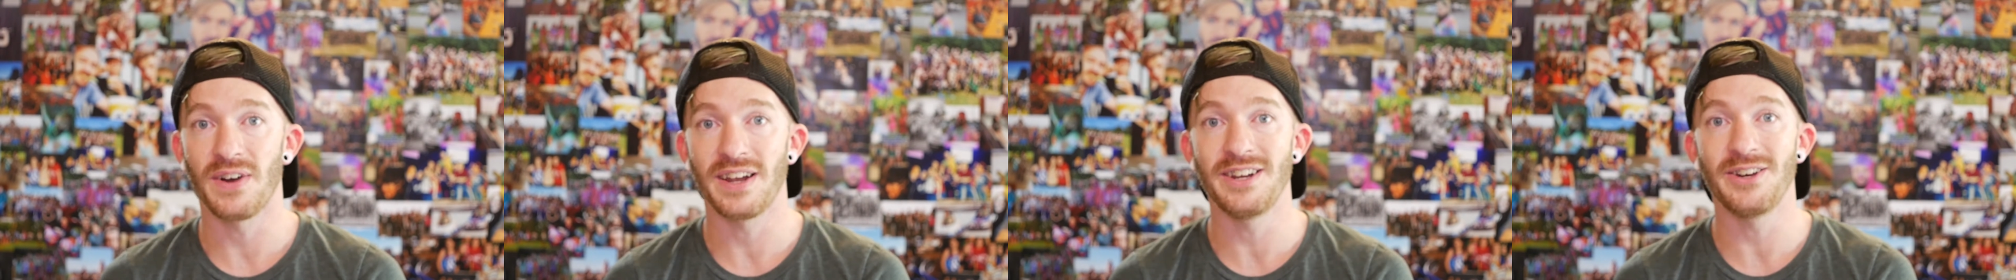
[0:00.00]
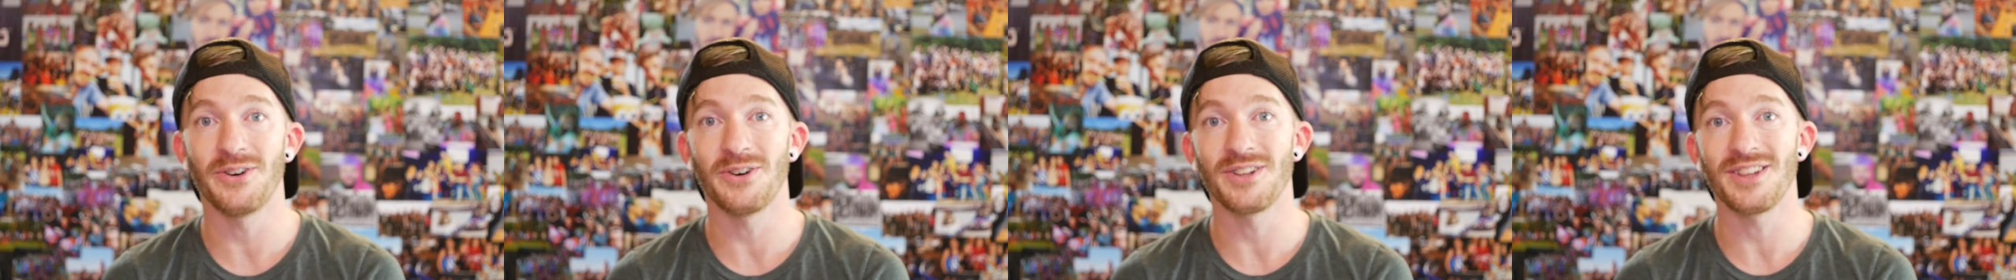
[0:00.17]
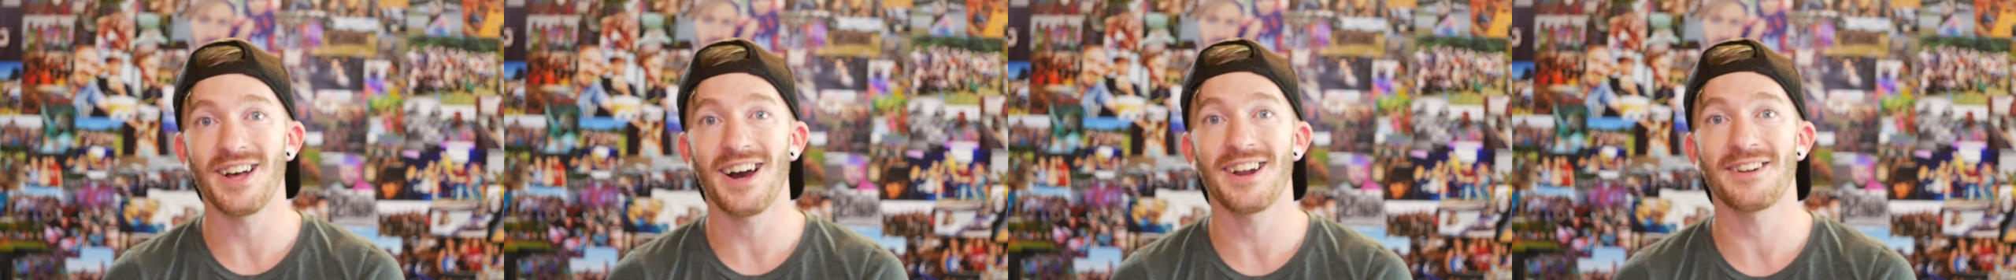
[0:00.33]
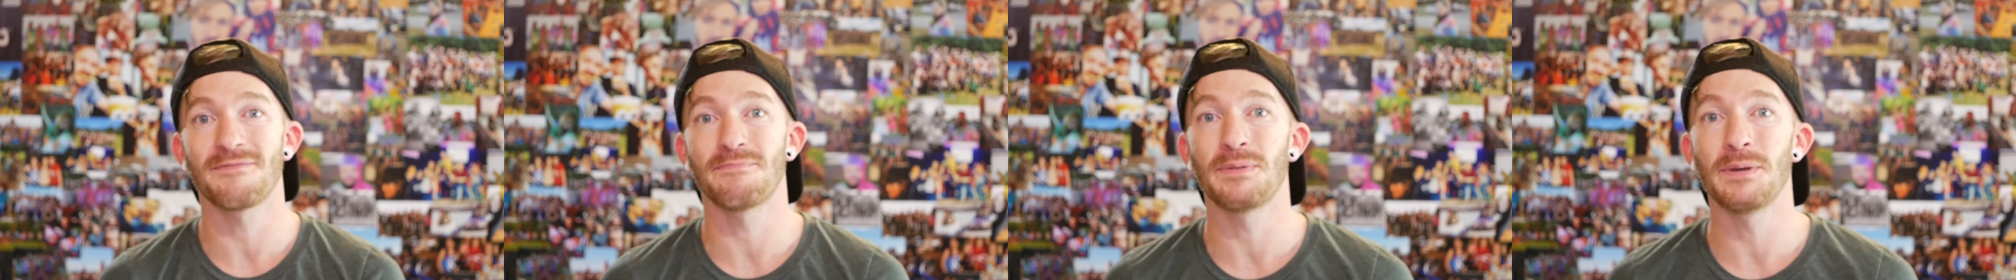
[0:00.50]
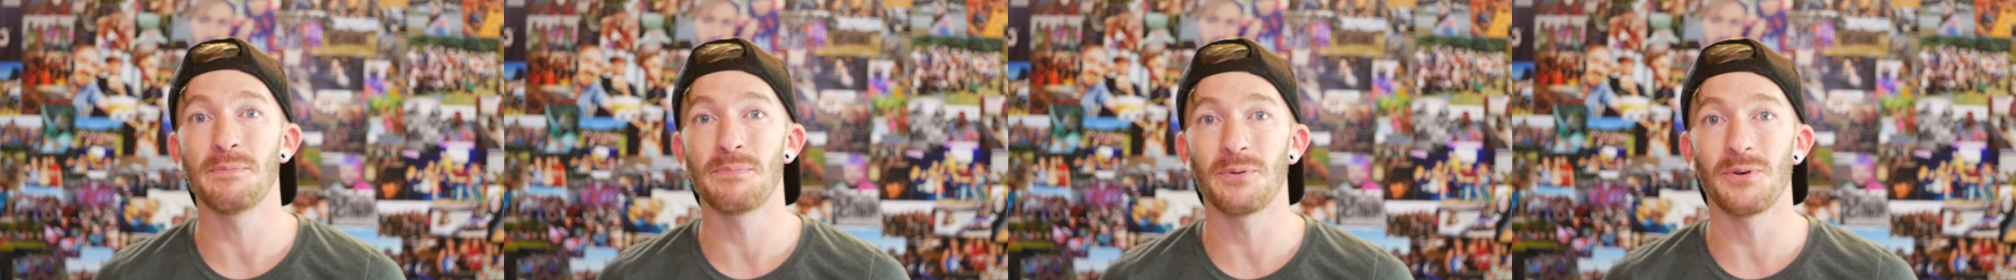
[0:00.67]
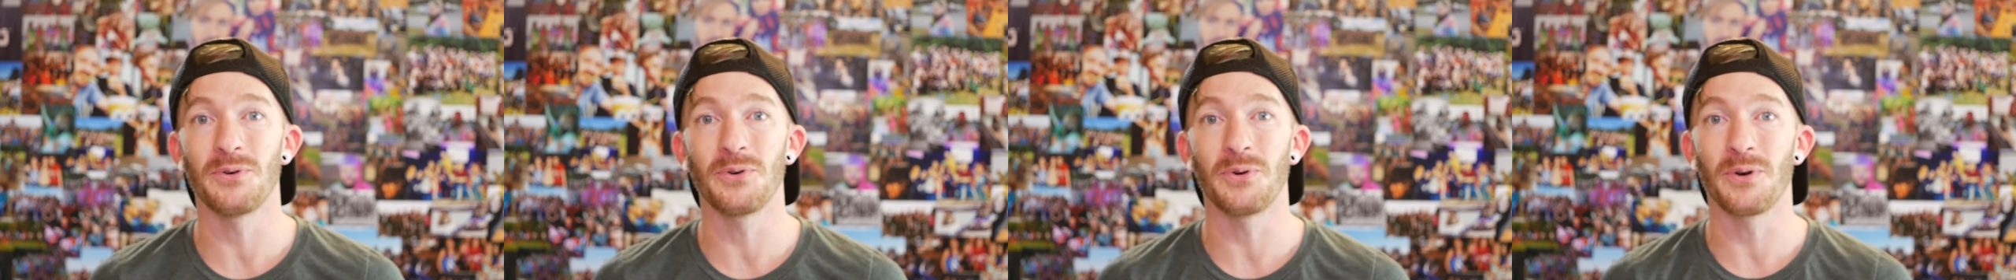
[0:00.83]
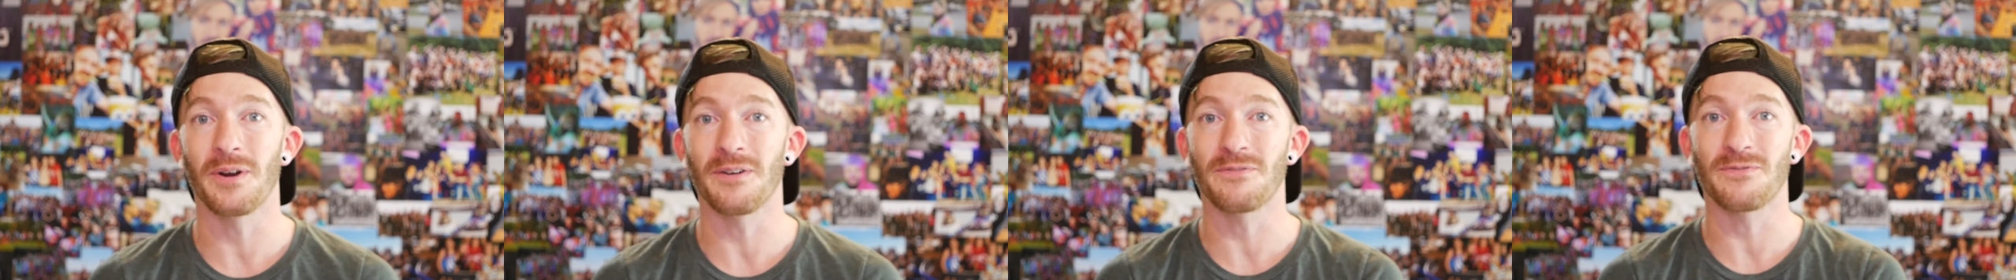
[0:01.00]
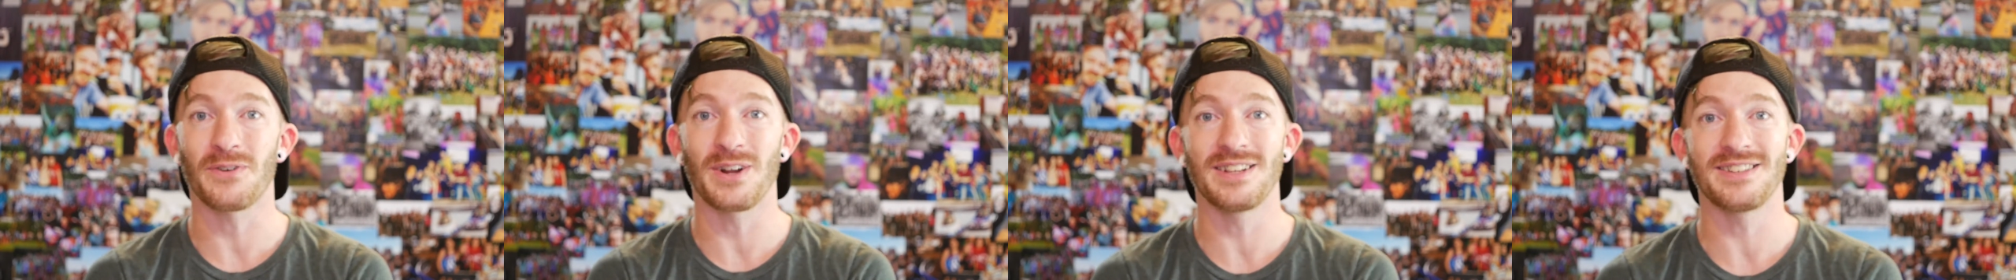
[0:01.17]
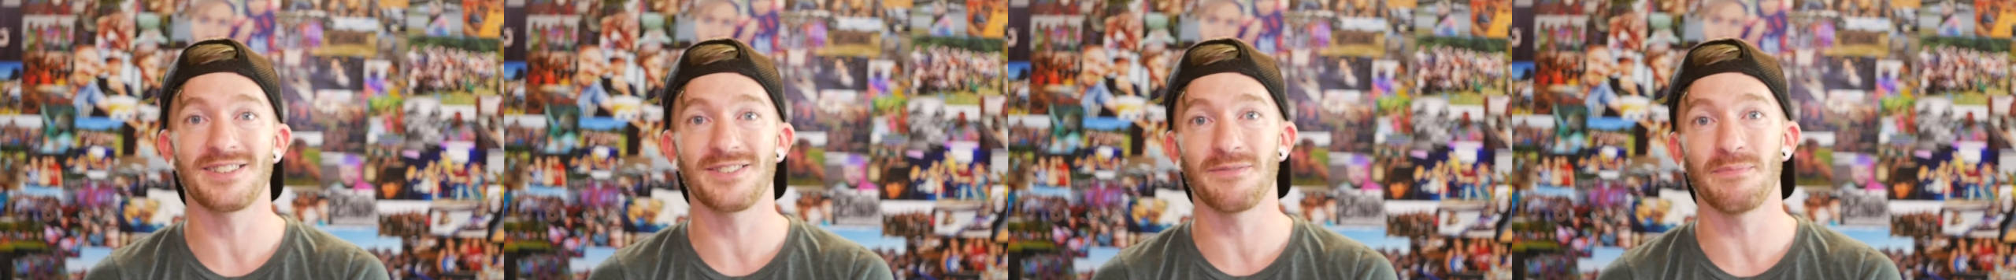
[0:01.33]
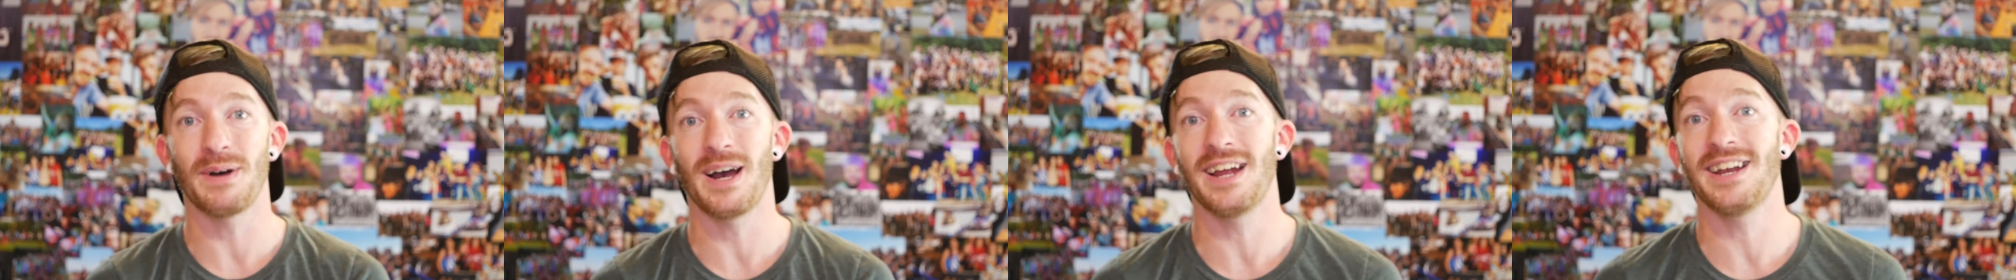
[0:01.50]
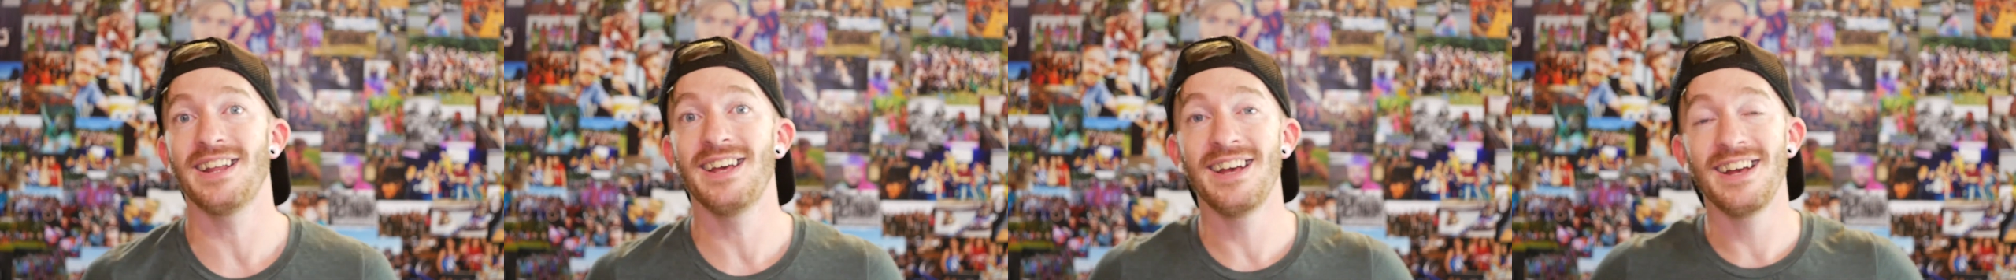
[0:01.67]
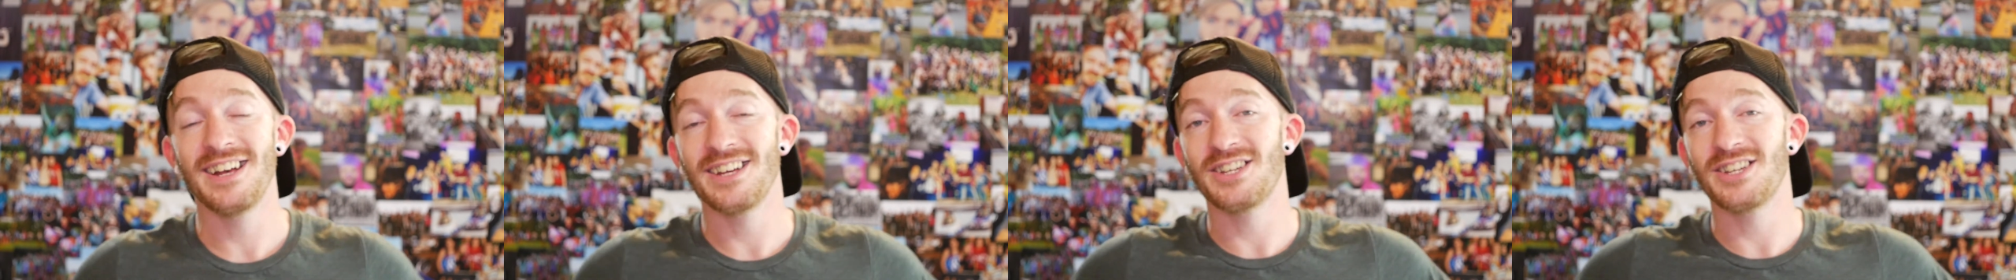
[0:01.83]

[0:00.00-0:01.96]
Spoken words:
I know a lot of people who are friends of mine,